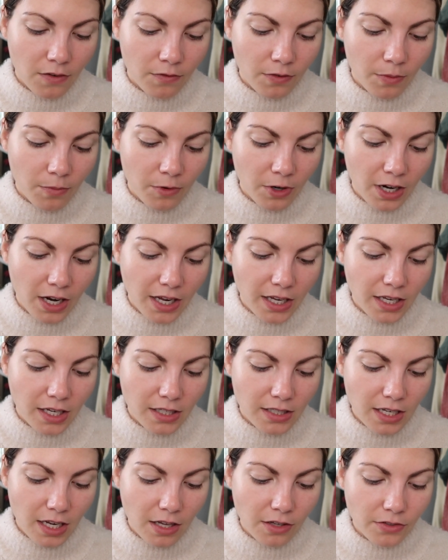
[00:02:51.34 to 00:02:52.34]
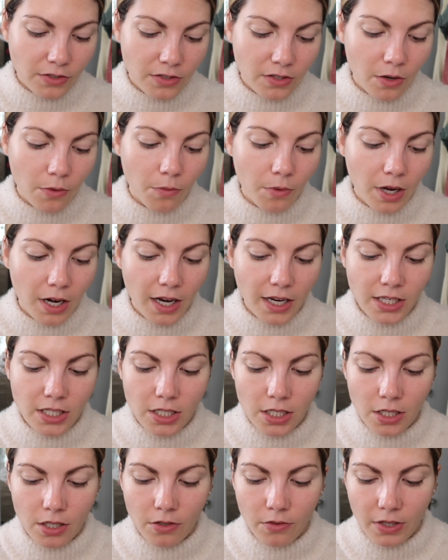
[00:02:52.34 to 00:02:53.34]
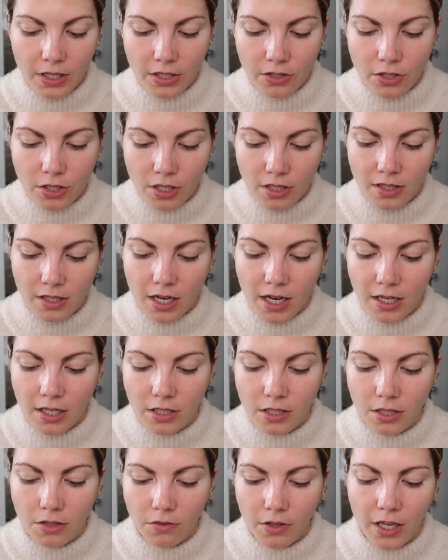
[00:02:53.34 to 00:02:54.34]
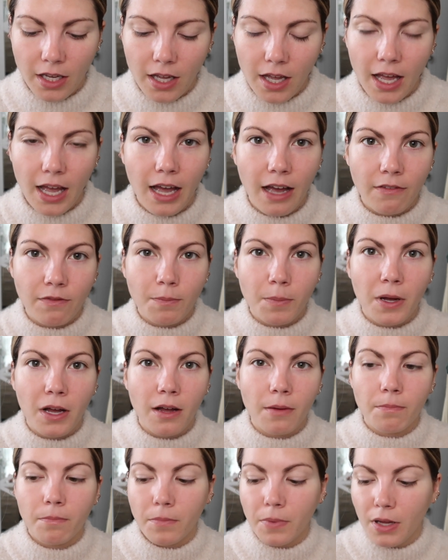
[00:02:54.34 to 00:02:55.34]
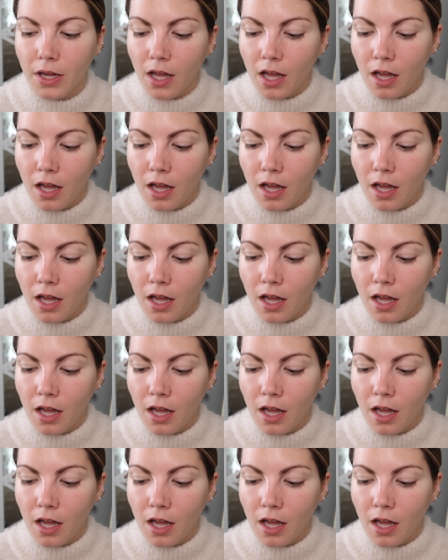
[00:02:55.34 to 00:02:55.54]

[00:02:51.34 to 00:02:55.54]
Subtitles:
from what I can tell. So what I do is just kind of do a half pump